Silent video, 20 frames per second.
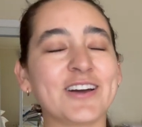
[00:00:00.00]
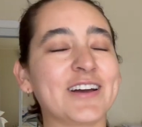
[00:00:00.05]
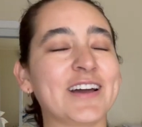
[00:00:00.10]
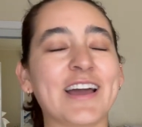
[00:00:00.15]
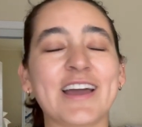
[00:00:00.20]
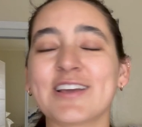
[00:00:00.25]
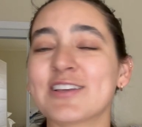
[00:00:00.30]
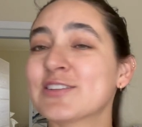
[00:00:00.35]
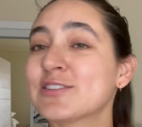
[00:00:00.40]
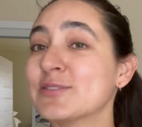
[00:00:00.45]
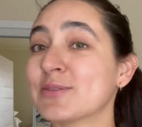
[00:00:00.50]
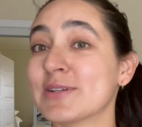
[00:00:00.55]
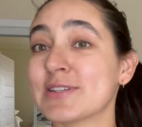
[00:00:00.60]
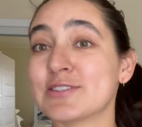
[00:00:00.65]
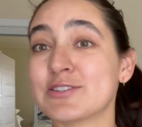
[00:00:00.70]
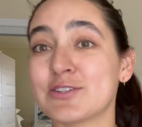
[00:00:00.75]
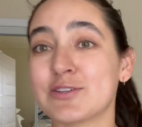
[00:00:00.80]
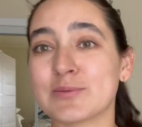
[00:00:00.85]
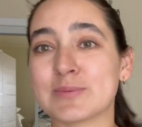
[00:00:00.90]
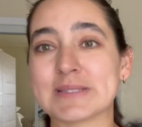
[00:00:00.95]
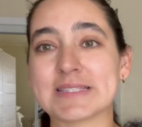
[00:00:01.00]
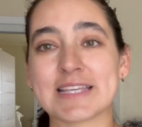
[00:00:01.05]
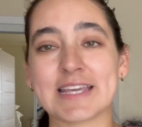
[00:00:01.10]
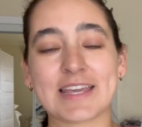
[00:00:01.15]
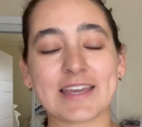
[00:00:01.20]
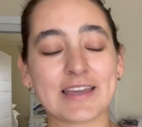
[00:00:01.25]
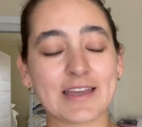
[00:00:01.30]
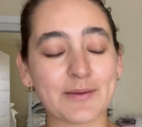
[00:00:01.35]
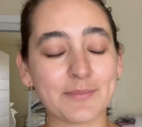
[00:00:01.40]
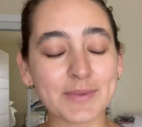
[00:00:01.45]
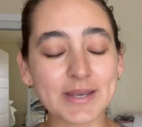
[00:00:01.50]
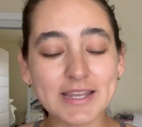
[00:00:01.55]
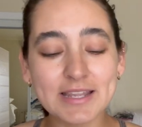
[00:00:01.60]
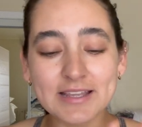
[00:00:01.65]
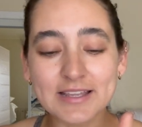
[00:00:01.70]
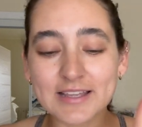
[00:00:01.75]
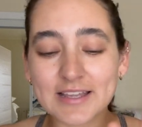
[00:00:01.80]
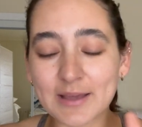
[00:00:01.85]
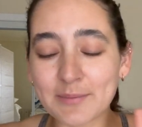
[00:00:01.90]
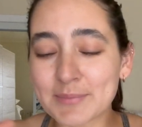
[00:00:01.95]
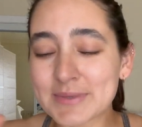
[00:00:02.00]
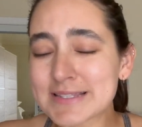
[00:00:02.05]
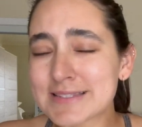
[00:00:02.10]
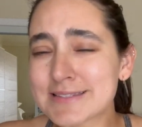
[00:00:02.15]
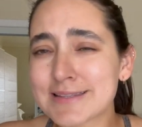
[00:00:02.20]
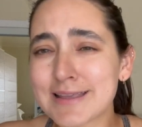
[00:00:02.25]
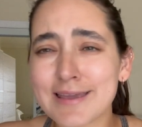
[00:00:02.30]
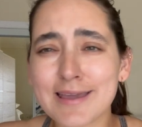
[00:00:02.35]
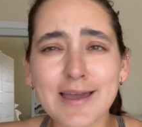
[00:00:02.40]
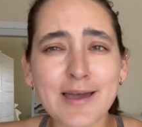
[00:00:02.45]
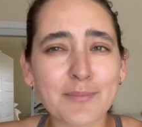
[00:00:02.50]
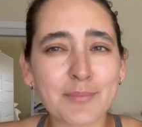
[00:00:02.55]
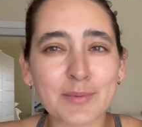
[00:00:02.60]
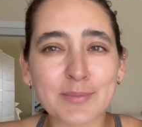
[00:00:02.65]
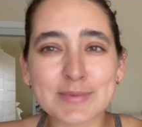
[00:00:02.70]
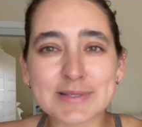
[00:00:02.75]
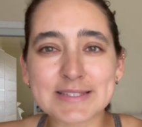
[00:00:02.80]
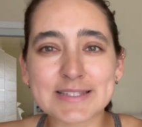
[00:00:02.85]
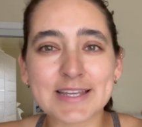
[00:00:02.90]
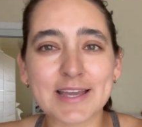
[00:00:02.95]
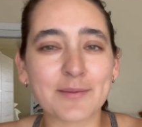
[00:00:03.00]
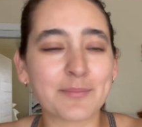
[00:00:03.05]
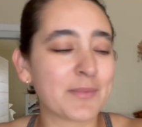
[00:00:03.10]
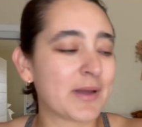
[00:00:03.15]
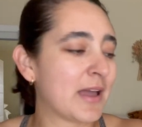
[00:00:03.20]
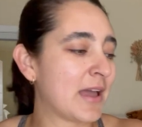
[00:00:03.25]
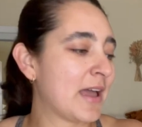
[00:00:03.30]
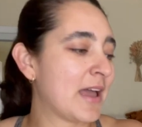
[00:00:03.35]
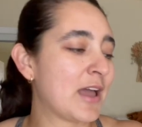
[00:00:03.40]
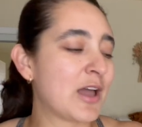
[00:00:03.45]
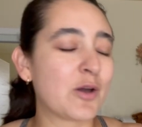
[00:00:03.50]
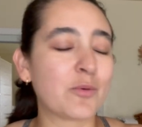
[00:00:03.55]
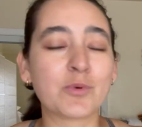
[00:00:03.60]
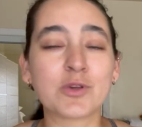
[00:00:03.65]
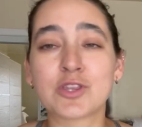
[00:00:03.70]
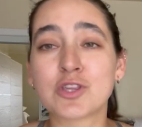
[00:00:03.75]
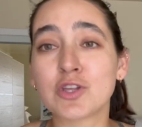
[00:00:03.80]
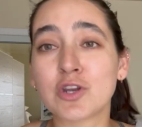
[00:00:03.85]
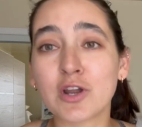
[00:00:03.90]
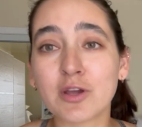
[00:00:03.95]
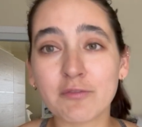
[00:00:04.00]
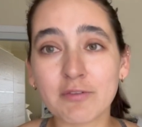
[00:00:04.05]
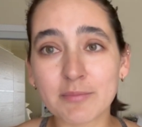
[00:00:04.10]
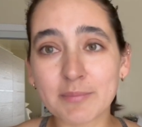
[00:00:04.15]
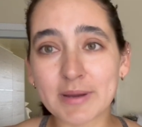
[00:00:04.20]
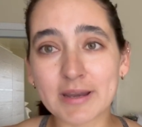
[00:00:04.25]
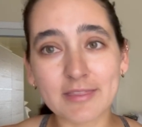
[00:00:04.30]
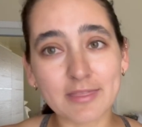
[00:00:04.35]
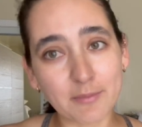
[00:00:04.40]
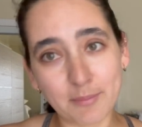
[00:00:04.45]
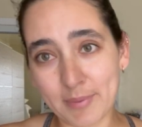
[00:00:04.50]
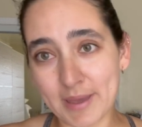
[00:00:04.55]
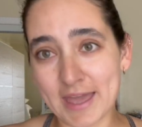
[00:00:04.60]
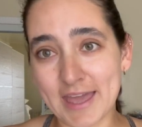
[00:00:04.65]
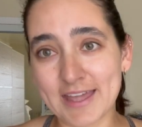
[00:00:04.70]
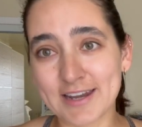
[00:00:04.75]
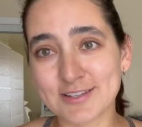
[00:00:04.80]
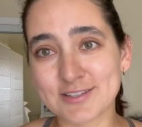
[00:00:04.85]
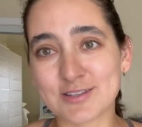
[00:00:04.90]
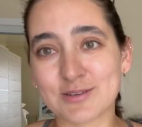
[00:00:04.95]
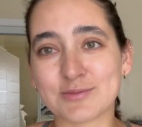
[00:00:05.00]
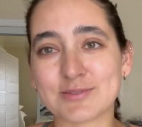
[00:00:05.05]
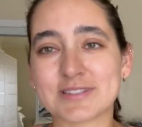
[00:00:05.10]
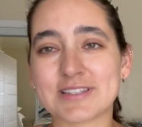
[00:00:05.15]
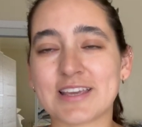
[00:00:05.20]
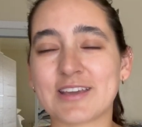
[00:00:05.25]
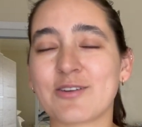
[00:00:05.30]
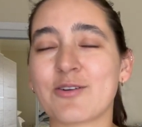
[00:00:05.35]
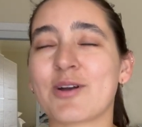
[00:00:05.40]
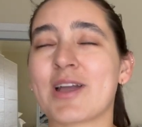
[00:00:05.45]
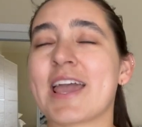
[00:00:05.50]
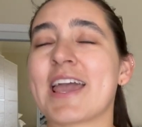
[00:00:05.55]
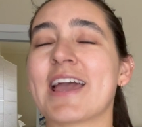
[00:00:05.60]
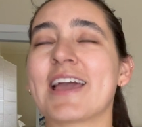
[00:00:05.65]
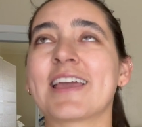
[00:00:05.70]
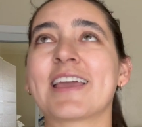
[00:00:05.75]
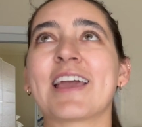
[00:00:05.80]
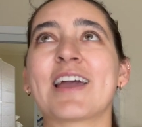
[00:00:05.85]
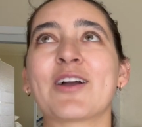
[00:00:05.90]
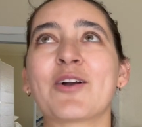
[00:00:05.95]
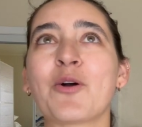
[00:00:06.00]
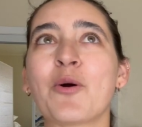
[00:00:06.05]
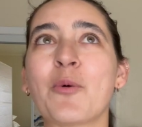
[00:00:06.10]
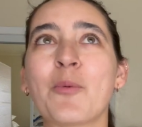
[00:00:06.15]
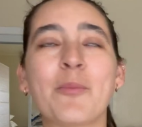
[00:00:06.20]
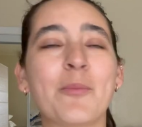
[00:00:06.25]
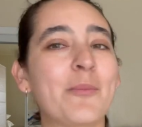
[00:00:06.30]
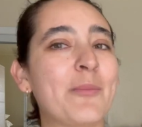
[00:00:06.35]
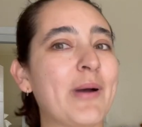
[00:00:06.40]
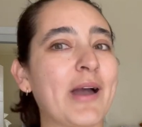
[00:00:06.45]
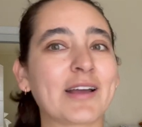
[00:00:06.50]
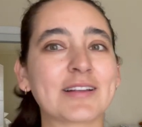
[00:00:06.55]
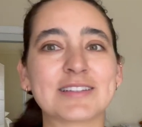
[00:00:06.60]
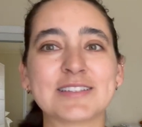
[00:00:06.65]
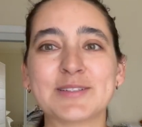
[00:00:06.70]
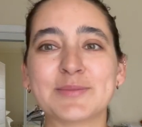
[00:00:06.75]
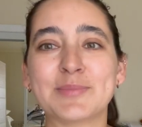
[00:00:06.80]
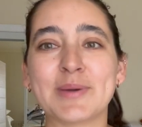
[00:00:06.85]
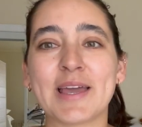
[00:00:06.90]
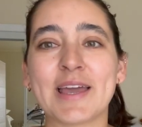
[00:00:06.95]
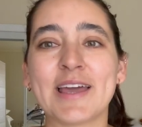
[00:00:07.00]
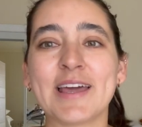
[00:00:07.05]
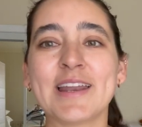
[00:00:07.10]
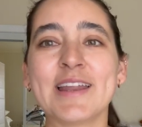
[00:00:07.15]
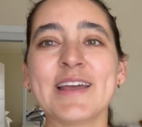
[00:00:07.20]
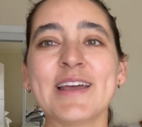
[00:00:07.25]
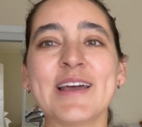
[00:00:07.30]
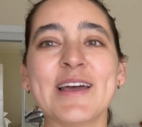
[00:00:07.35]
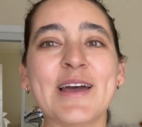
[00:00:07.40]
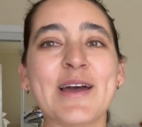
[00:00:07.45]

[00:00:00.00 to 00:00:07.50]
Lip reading: I swear to you, it was like, I'm gonna stay up. Wicho even made the bed. So I was like, okay, I can't go back to bed.